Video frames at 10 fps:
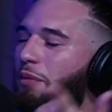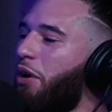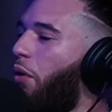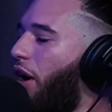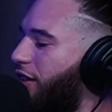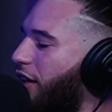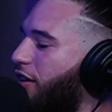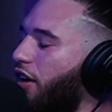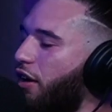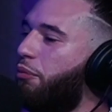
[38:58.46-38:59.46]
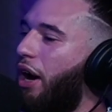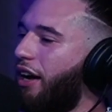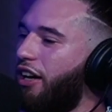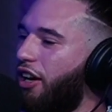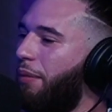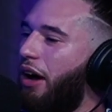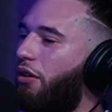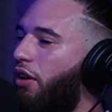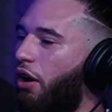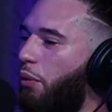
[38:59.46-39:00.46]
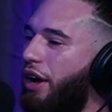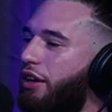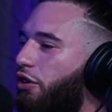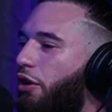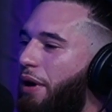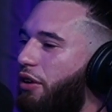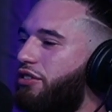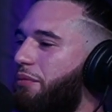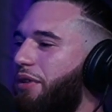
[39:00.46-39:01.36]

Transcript: if somebody walked in bragging about a win or a bell